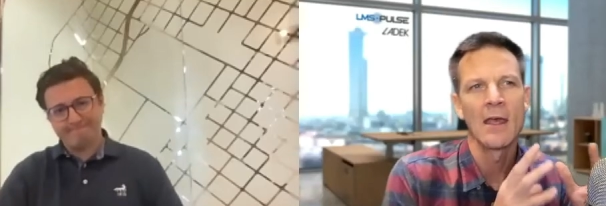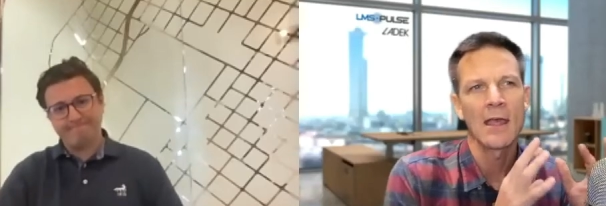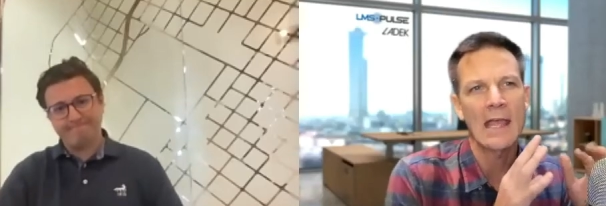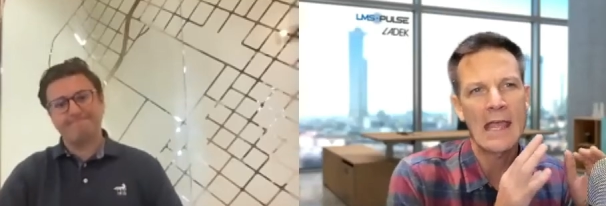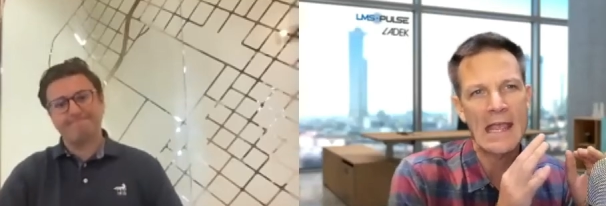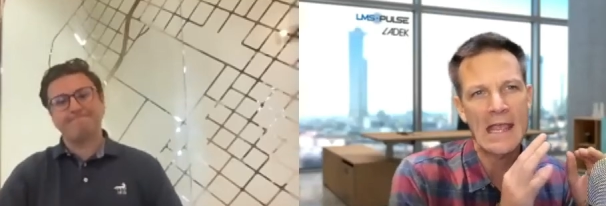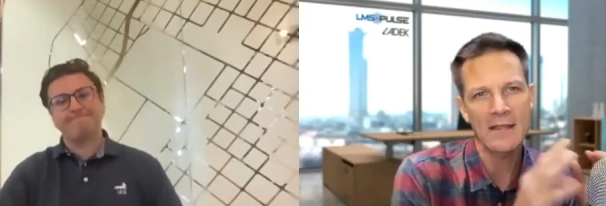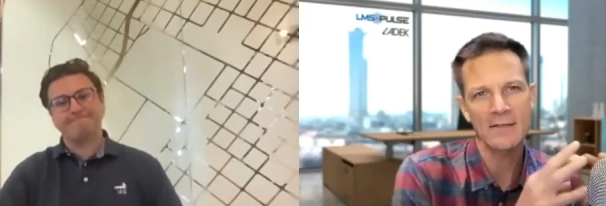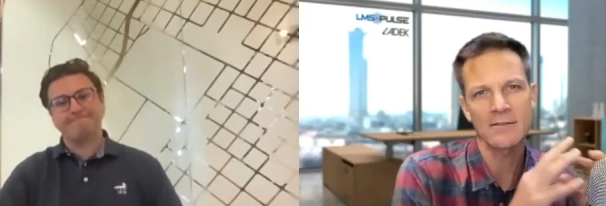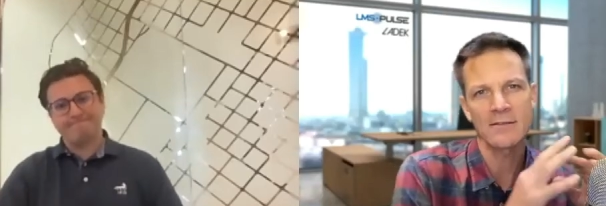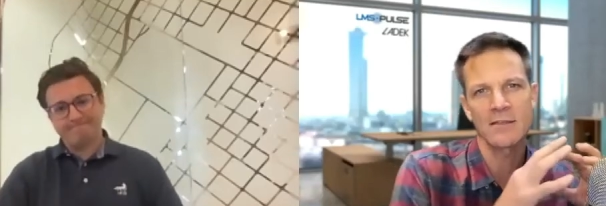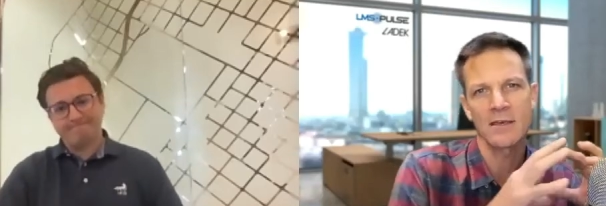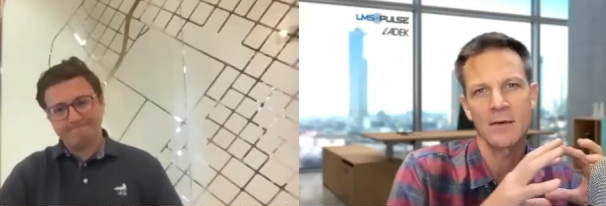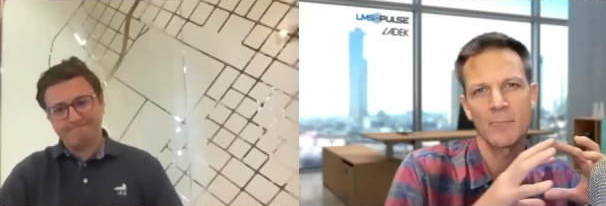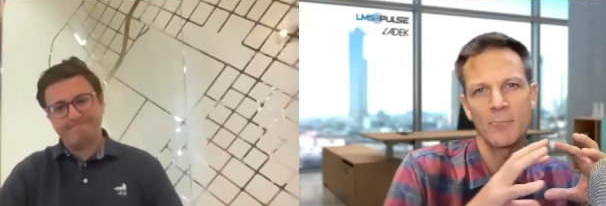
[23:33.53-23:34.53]
Speaker 1: is
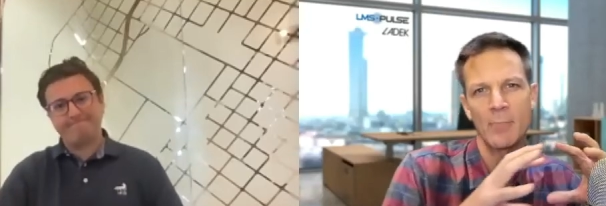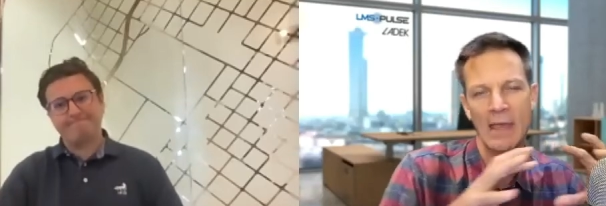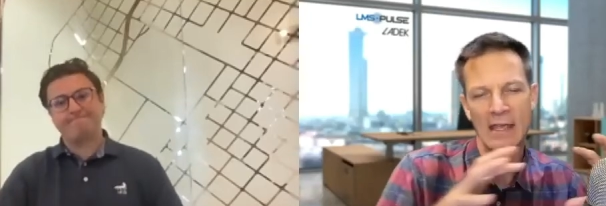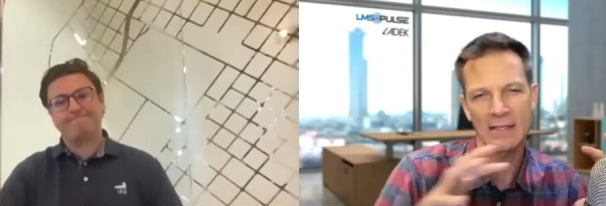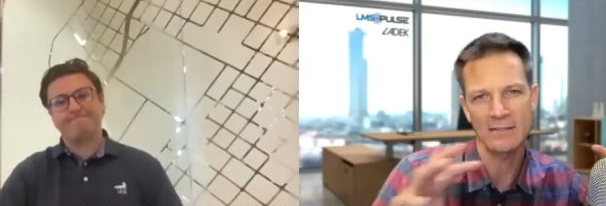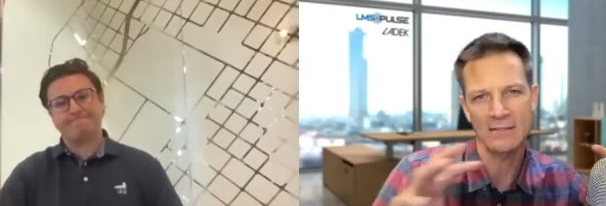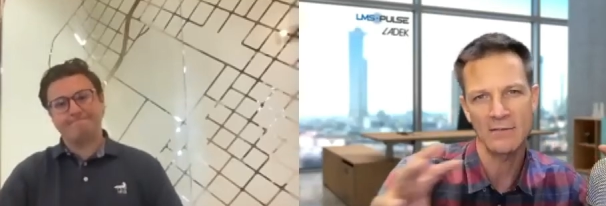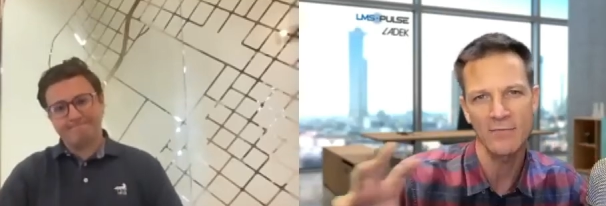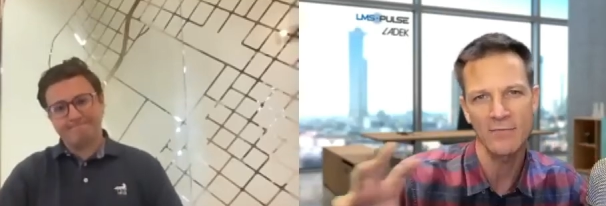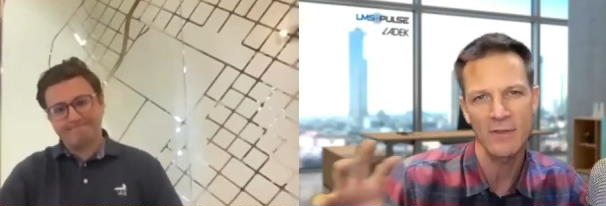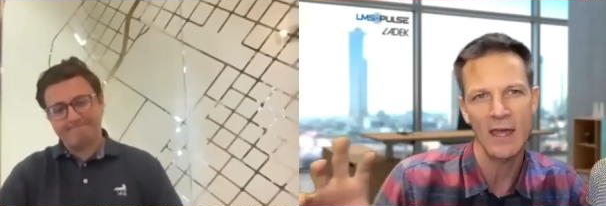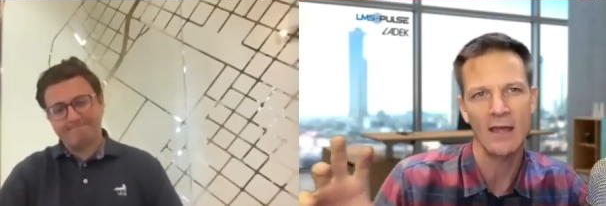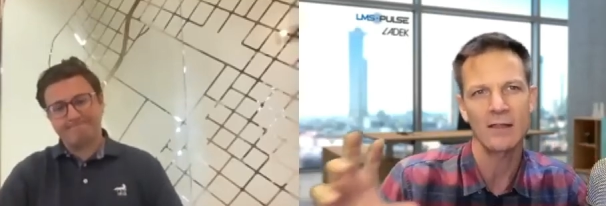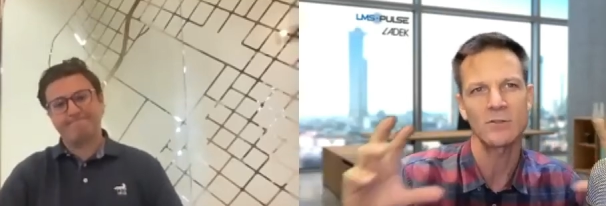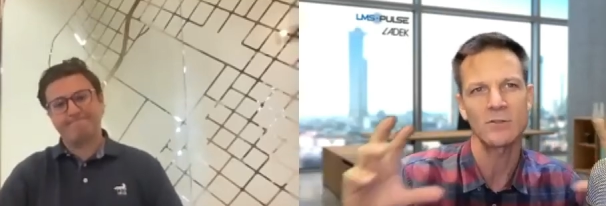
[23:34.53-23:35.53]
the base of
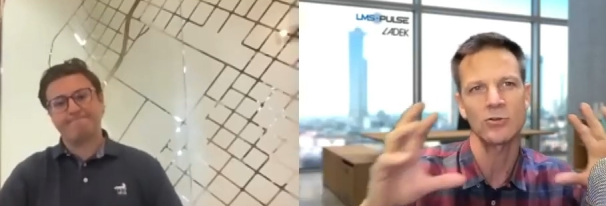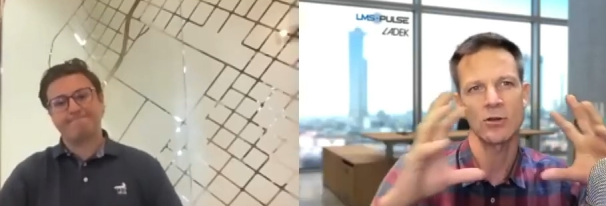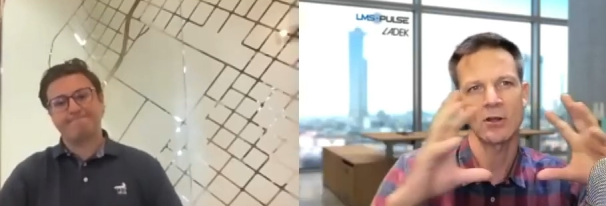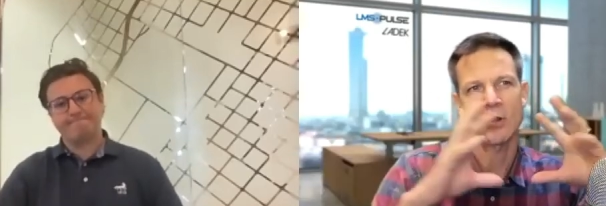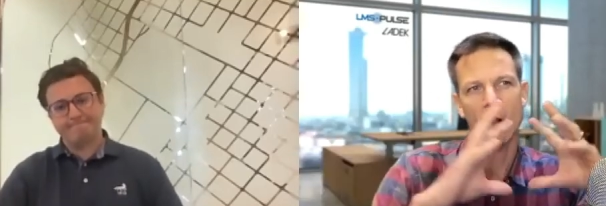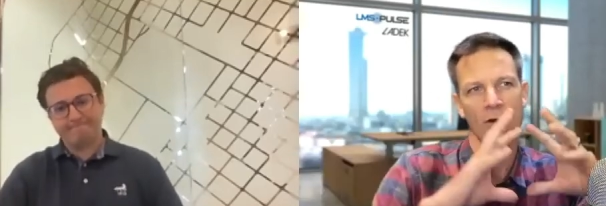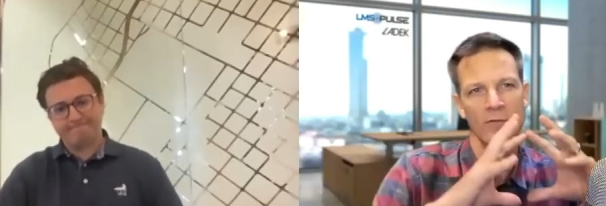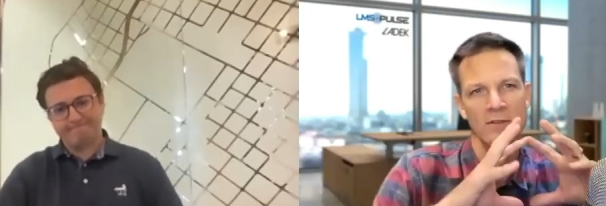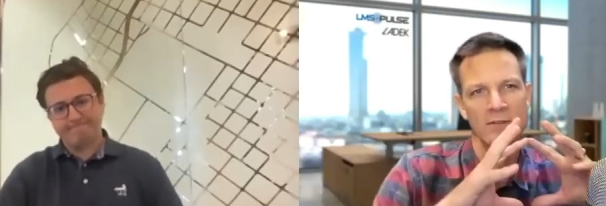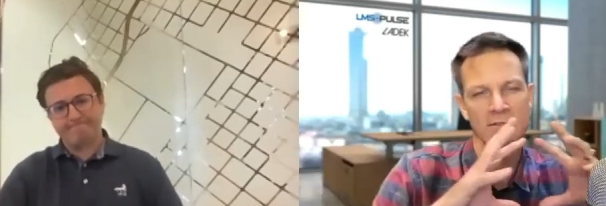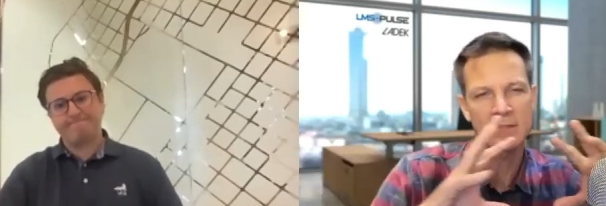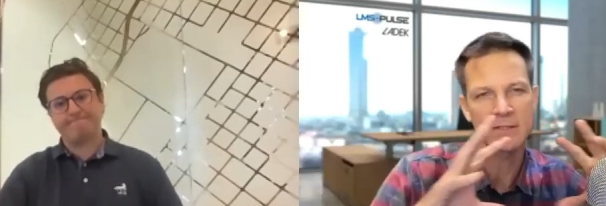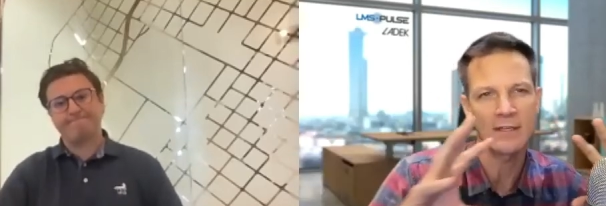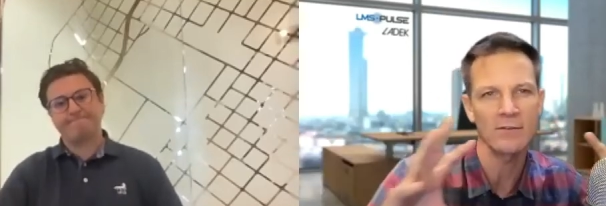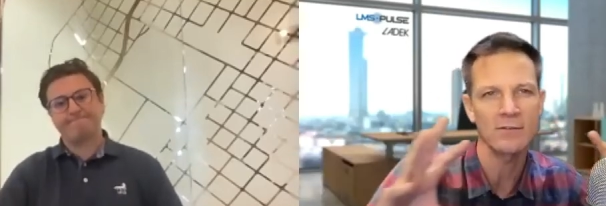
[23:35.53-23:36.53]
knowledge or are the
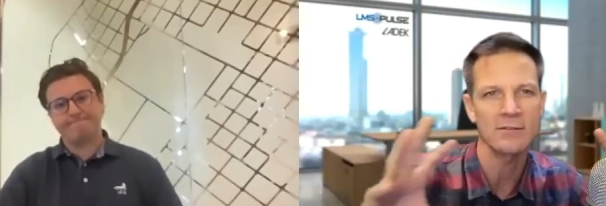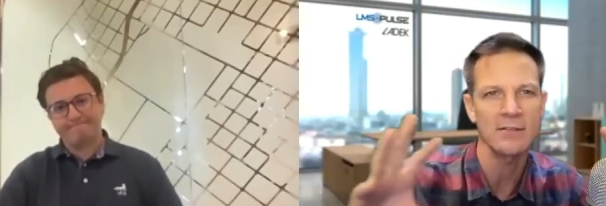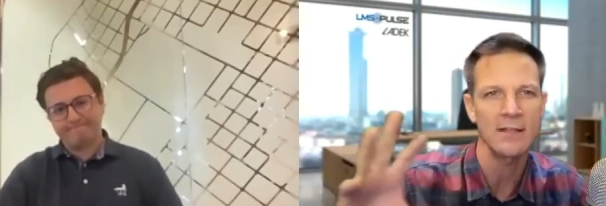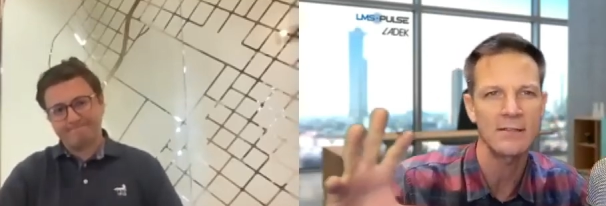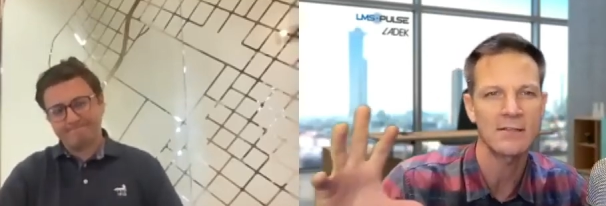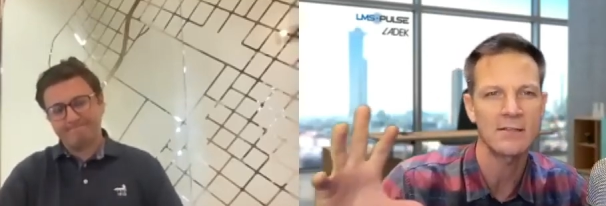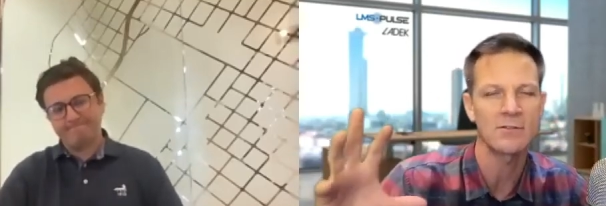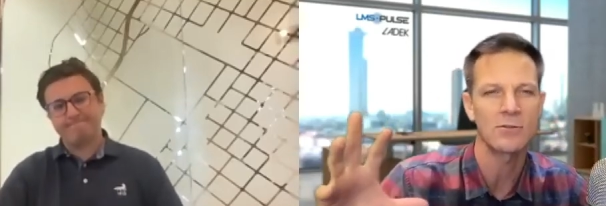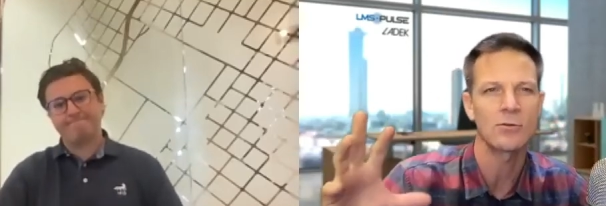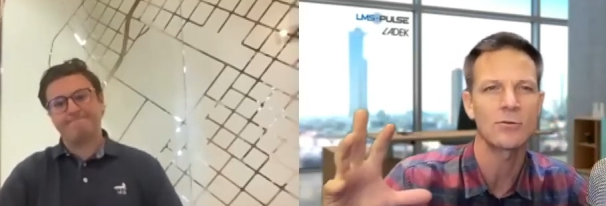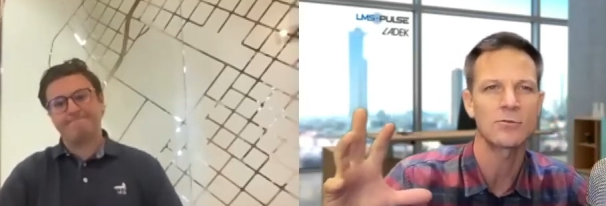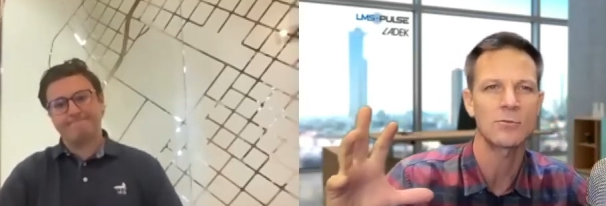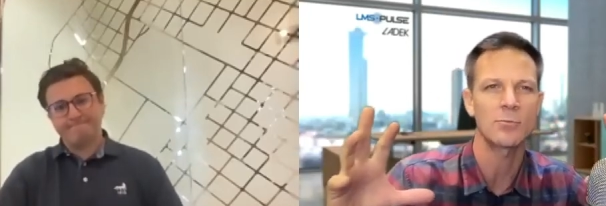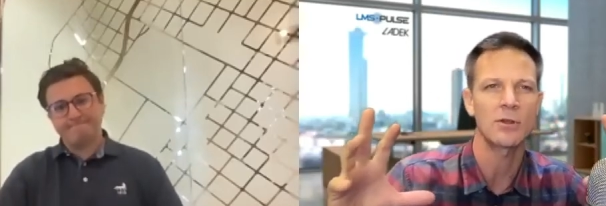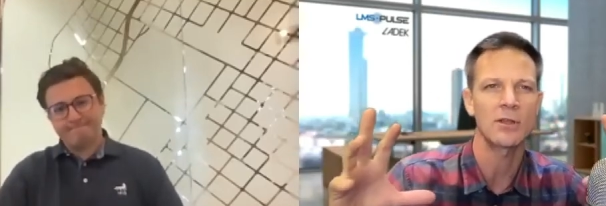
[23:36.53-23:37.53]
skill sets the
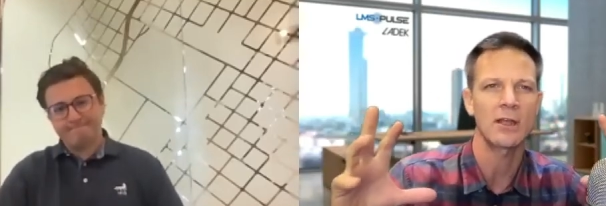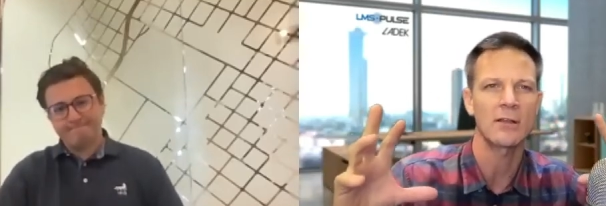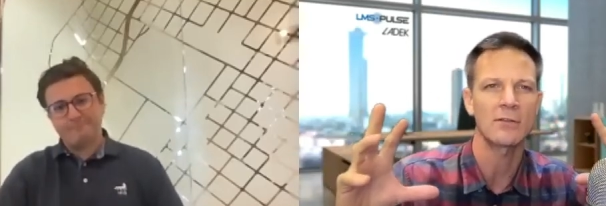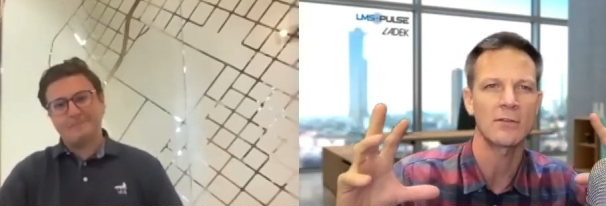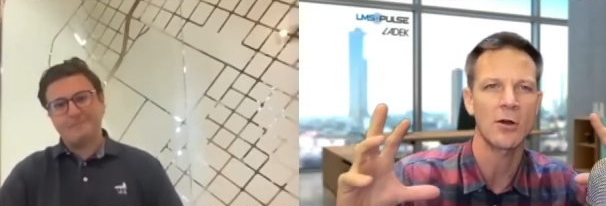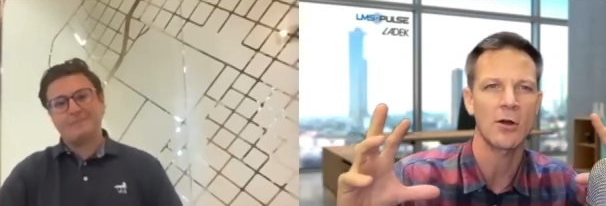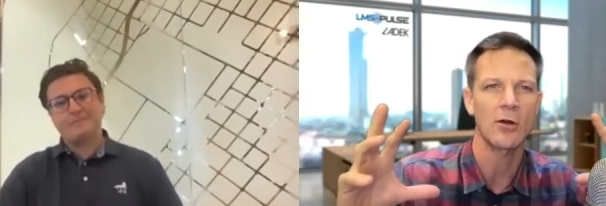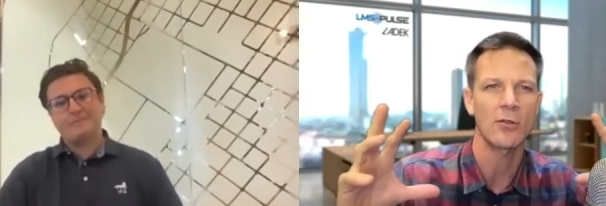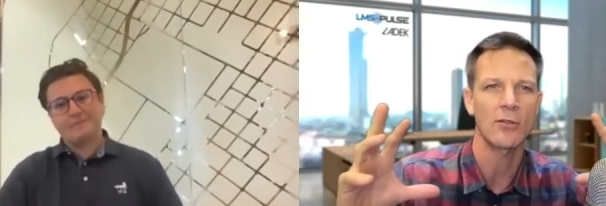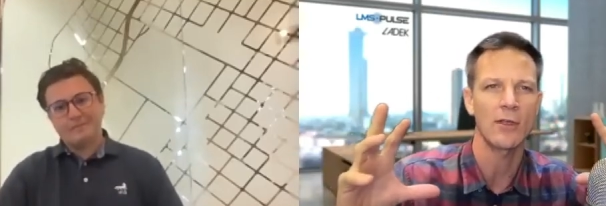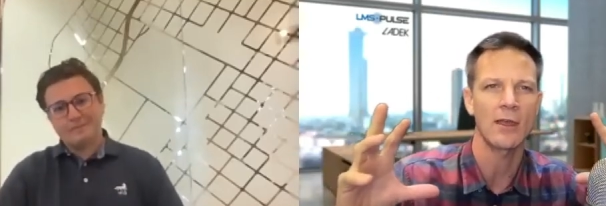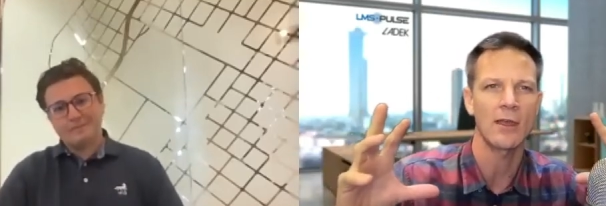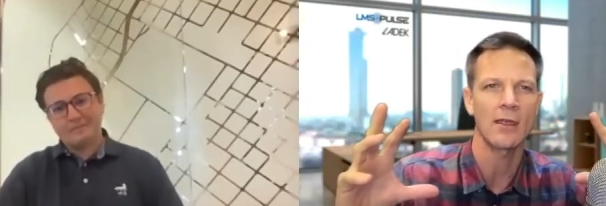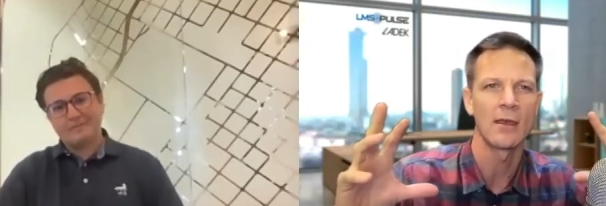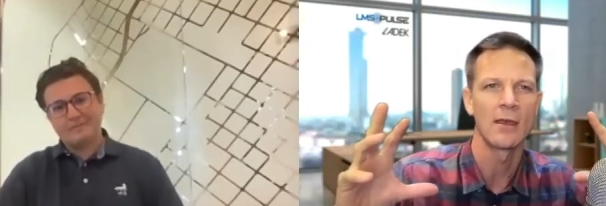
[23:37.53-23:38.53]
tutors are putting out there are
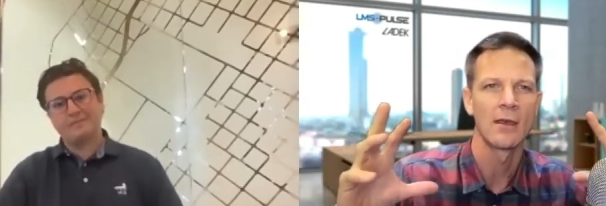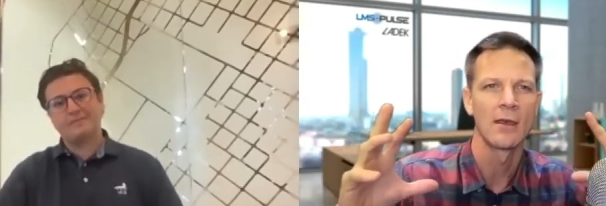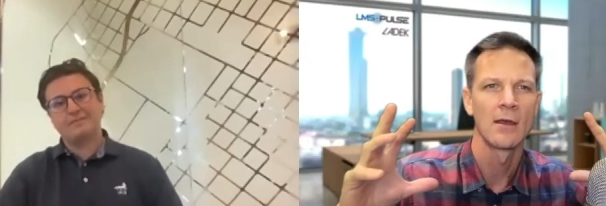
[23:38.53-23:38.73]
they